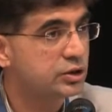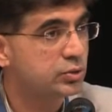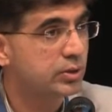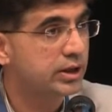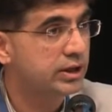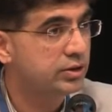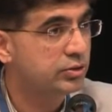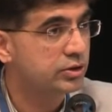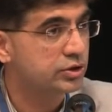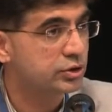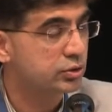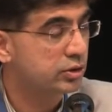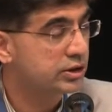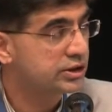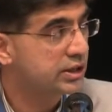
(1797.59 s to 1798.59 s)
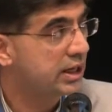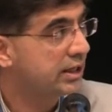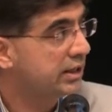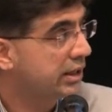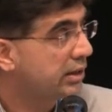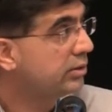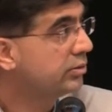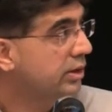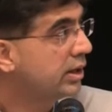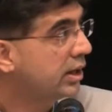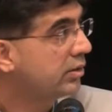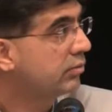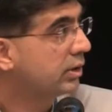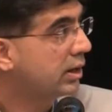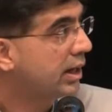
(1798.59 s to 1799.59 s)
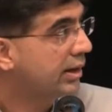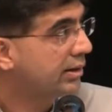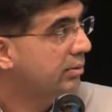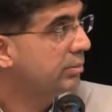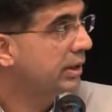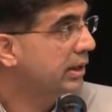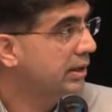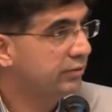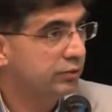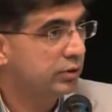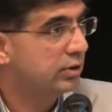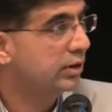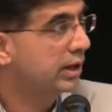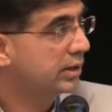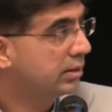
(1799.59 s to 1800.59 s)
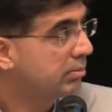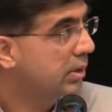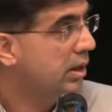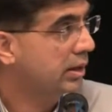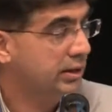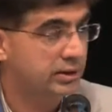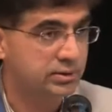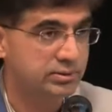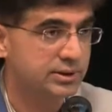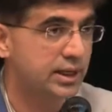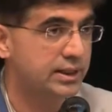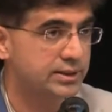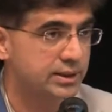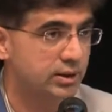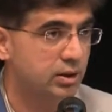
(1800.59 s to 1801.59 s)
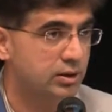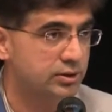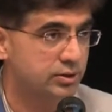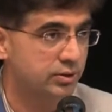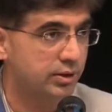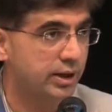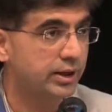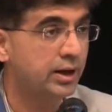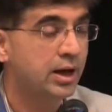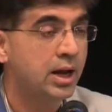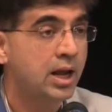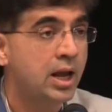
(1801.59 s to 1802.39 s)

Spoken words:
20 to the storage guy, 10 to the network guy, typically, if you look at the market sizing also, right?